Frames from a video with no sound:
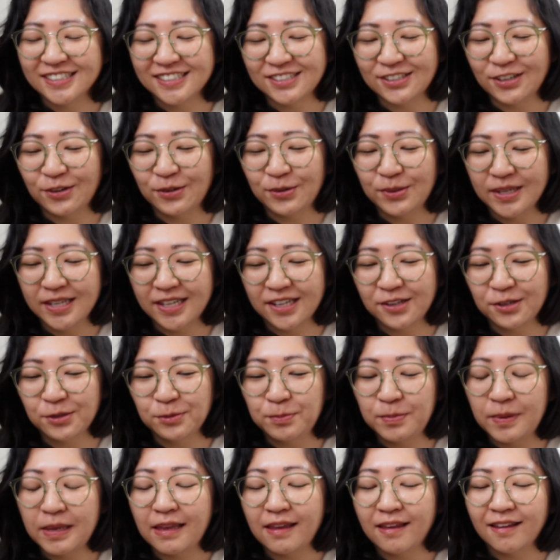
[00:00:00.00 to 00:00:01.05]
So it
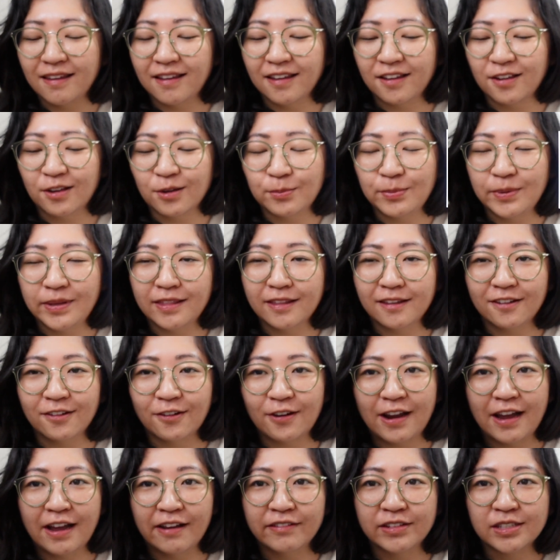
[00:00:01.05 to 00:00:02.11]
could be that
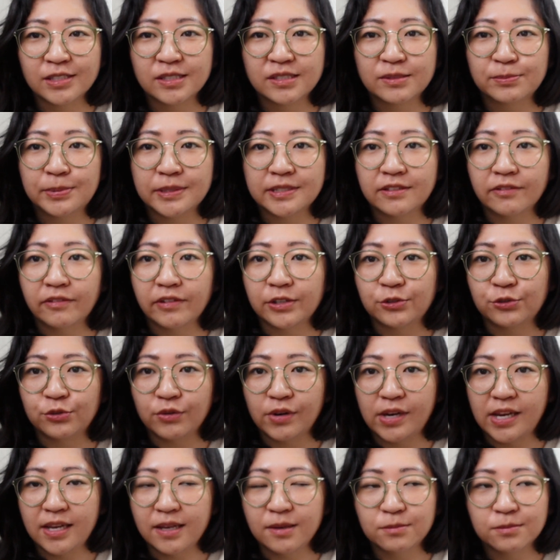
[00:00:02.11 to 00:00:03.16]
you're having specific
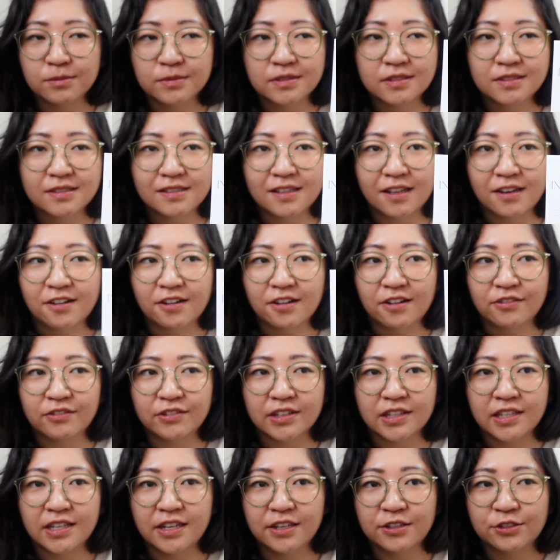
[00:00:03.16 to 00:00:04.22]
dreams that are
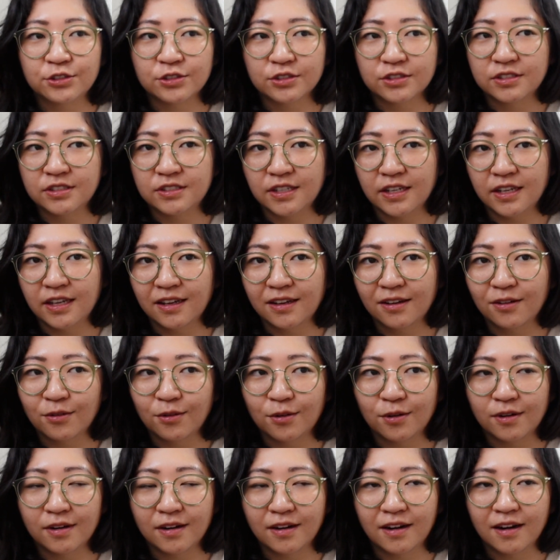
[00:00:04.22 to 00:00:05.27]
really interesting,
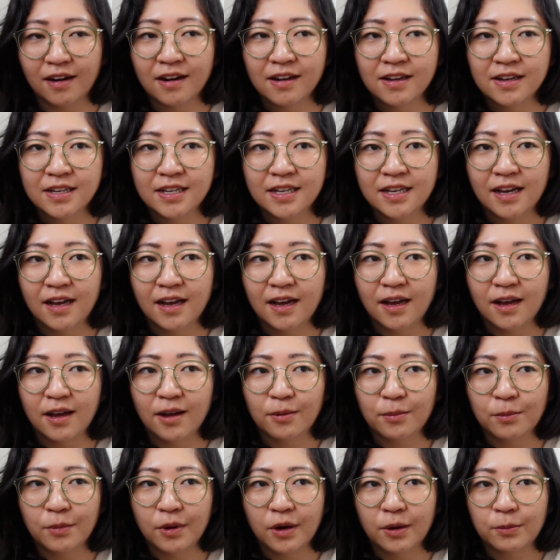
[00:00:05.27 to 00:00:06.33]
or
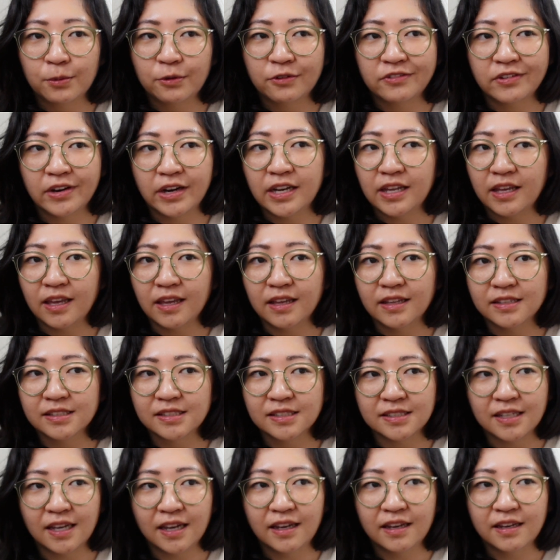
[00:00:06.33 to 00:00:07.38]
are providing
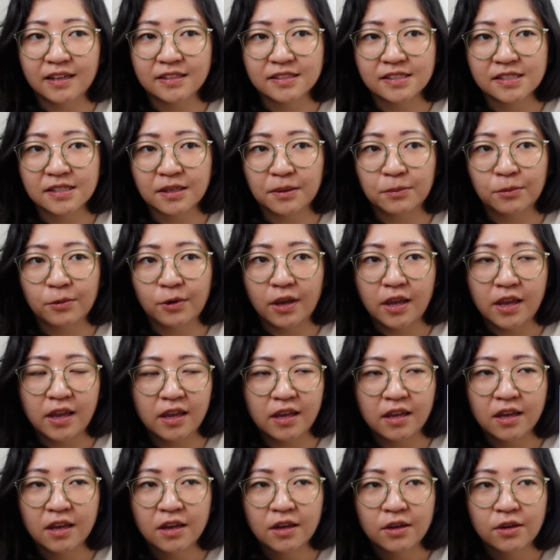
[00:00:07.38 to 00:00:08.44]
insight in some
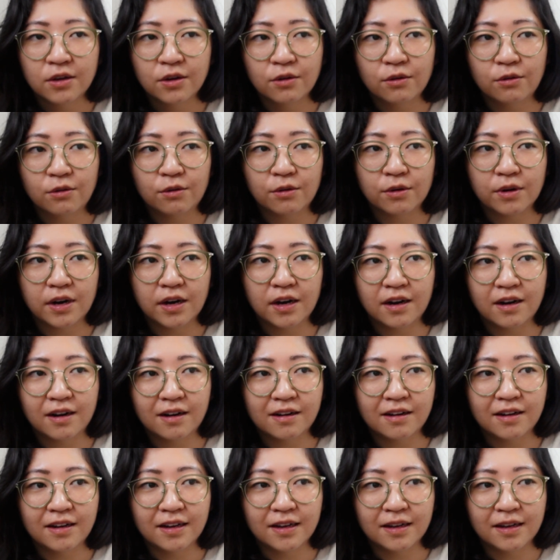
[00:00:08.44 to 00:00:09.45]
way, or